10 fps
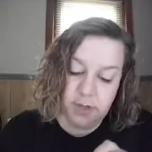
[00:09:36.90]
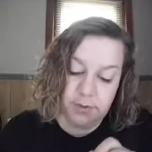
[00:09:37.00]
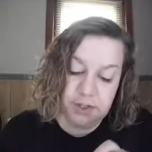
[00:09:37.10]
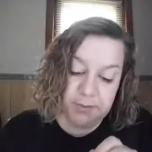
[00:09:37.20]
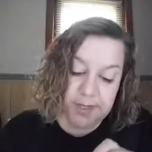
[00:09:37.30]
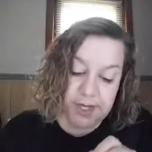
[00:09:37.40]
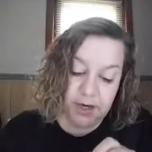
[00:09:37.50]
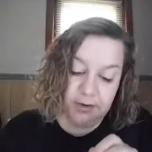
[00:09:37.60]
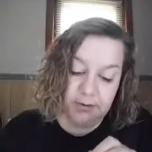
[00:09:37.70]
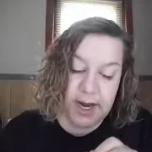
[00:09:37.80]
which will be a
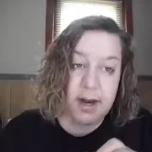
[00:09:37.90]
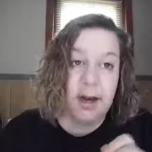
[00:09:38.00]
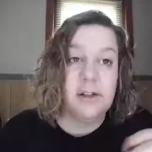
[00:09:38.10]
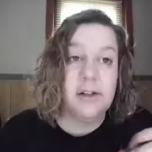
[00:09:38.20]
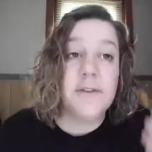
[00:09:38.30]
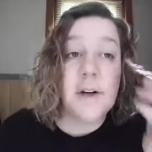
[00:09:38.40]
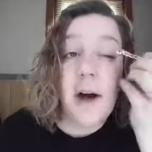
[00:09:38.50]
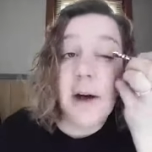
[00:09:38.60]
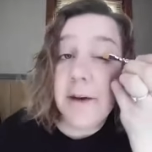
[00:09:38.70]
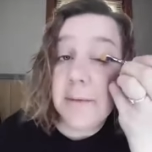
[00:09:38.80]
great color for
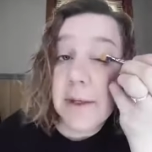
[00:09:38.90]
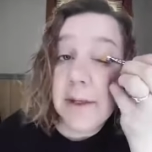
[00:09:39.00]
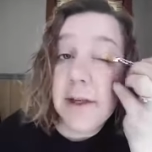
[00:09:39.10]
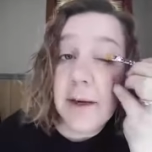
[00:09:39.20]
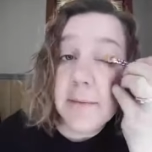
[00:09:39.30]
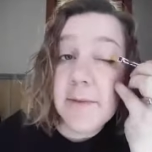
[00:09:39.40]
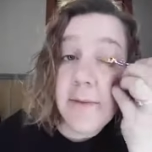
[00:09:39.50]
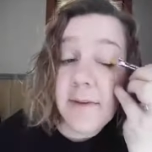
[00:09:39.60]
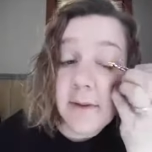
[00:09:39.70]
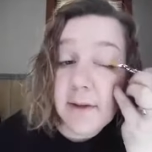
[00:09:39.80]
autumn when it comes.
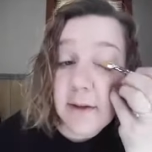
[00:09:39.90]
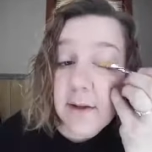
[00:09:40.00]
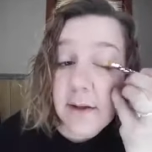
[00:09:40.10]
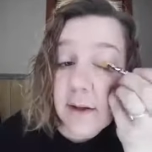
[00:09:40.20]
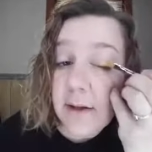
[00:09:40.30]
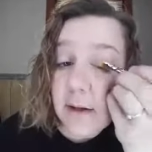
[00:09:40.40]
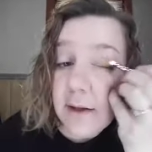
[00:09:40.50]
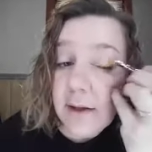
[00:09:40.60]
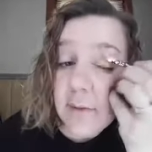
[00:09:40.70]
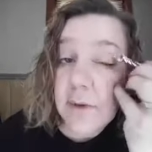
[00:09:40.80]

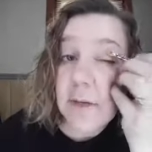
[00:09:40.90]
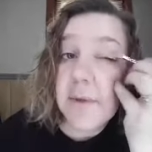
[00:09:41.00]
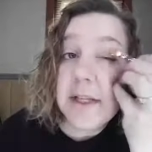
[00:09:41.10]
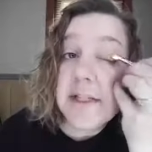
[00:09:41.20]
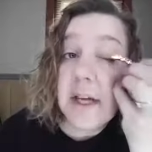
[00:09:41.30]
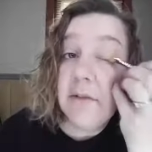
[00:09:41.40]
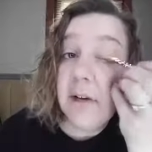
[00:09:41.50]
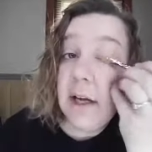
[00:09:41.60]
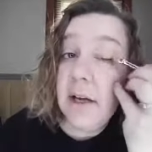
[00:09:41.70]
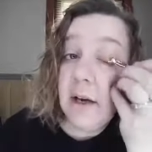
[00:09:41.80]
We're going to place that
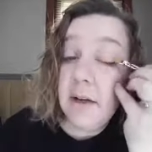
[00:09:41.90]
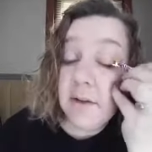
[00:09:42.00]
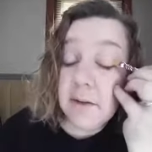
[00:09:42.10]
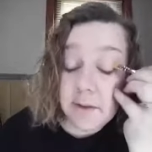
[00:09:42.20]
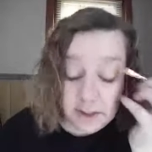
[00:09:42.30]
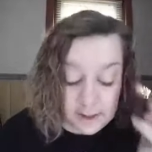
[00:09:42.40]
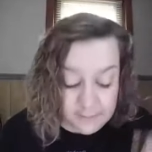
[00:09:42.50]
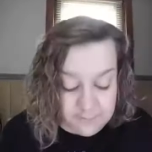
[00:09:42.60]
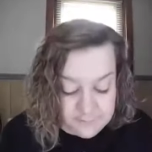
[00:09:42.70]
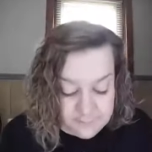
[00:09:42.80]
right on the
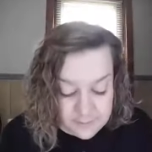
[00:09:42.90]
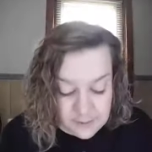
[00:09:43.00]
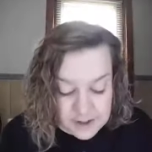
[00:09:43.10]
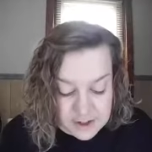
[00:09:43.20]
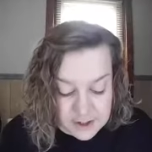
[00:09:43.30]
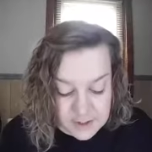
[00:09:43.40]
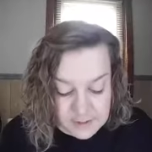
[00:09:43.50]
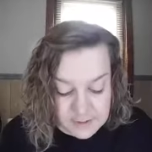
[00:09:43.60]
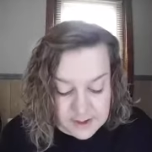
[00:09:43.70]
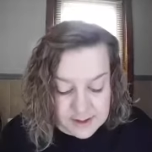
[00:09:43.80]
lid. I'm just going to go
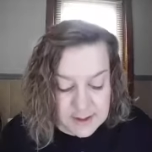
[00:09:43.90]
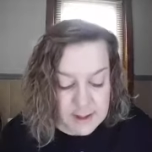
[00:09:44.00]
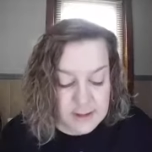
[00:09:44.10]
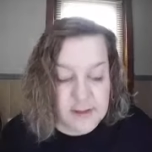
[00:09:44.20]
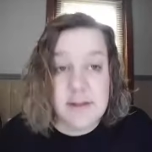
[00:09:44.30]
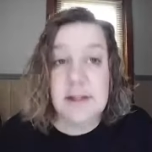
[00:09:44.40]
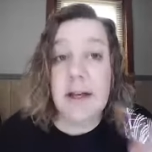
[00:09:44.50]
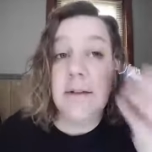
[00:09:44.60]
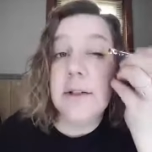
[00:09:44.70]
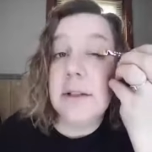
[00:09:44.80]
in with this color, see
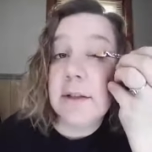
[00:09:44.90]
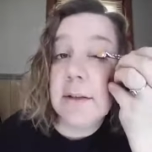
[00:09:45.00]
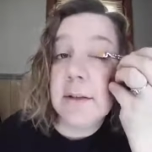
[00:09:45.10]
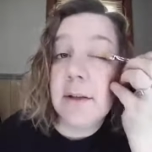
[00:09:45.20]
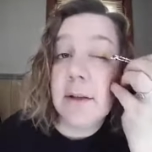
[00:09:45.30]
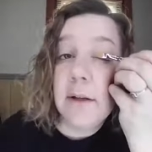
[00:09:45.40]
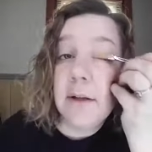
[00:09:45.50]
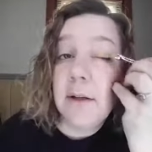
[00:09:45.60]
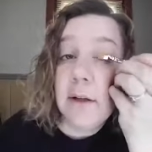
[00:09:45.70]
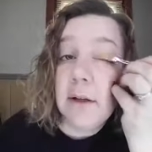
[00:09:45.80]
how it looks.
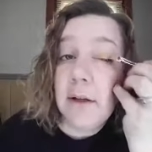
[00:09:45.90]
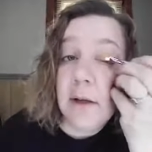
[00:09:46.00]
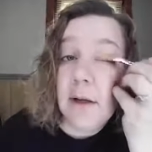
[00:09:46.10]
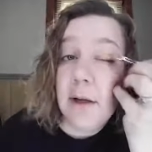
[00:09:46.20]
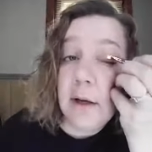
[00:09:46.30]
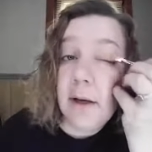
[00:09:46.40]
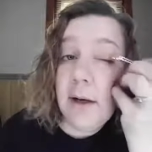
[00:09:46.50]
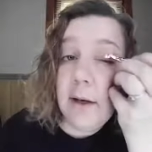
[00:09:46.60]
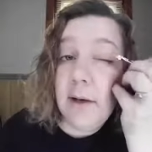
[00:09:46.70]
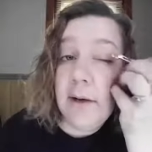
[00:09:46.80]

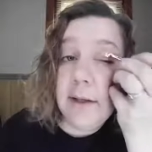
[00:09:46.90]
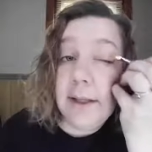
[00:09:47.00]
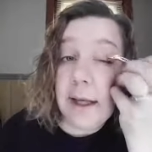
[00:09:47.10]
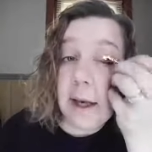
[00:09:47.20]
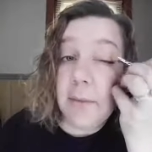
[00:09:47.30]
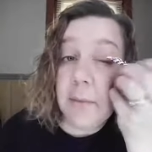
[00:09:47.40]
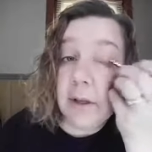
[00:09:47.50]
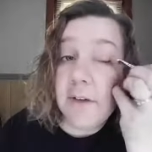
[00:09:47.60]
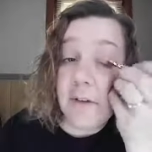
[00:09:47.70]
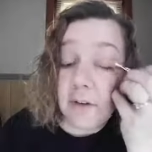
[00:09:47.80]
Oh yeah, we're
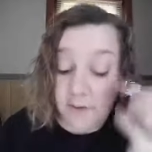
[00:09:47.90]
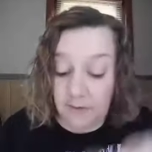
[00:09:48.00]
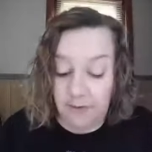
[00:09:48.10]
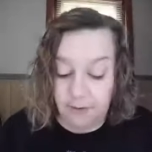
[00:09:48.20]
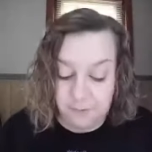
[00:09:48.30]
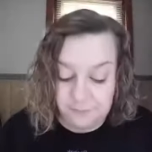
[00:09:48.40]
mixing those two.